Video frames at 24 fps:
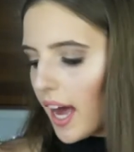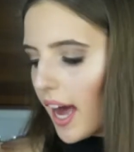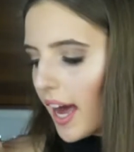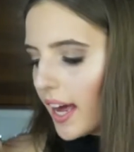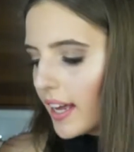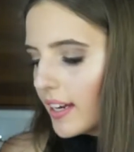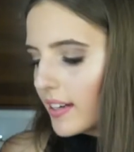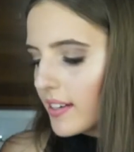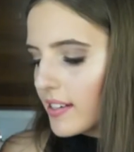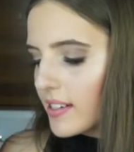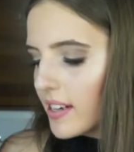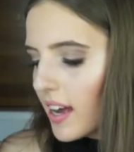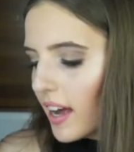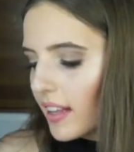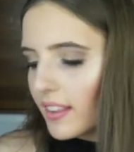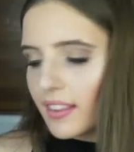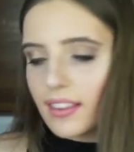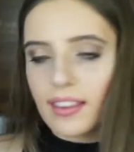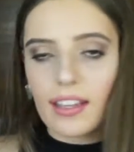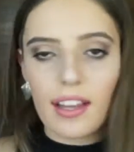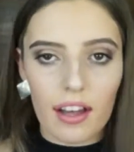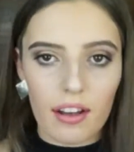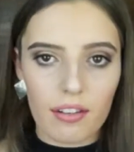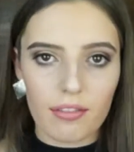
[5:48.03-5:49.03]
And I
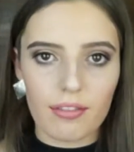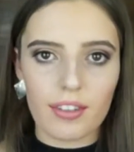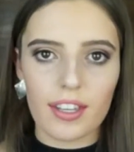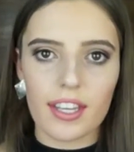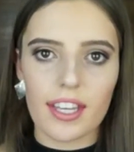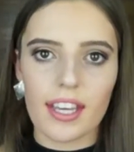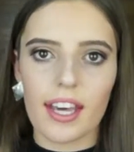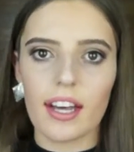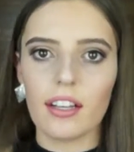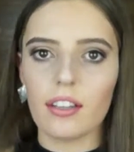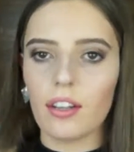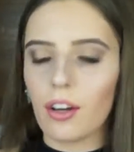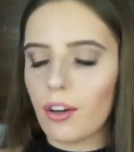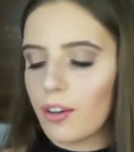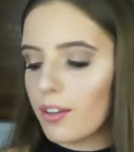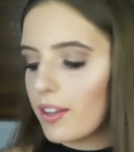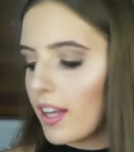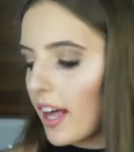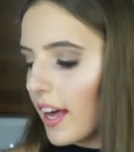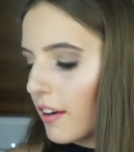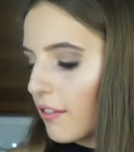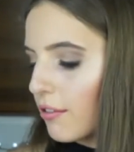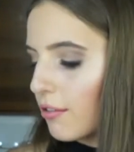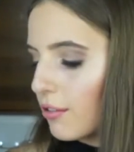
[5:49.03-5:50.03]
love yellow,
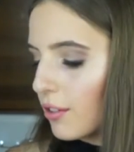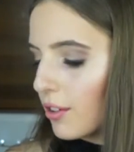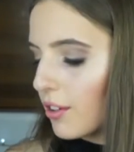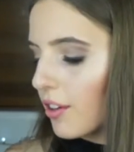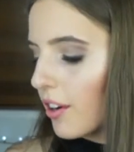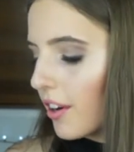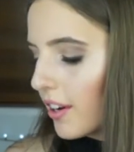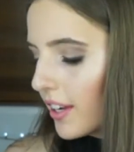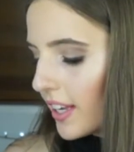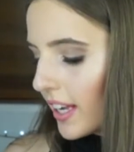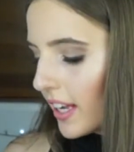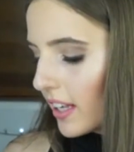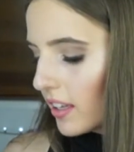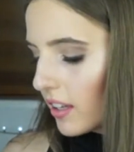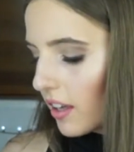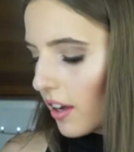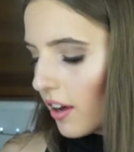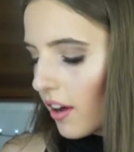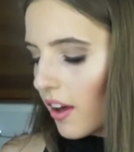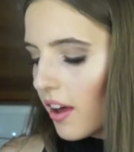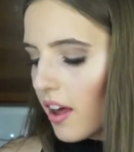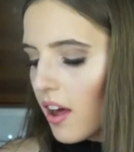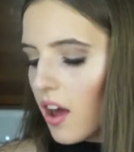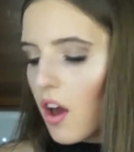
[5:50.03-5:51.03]
like fluoro
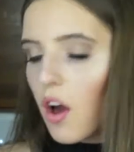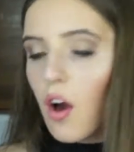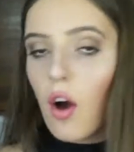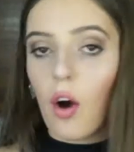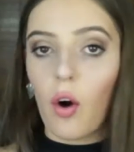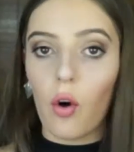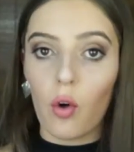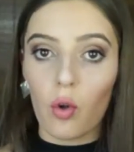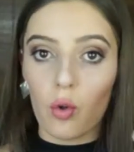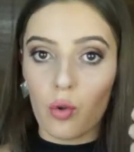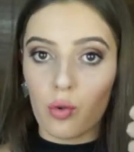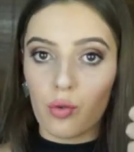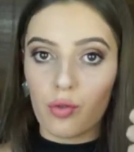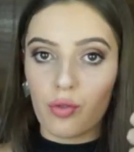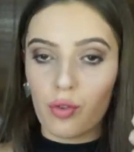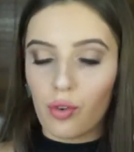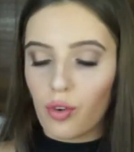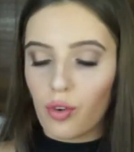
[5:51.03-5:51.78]
yellow, all for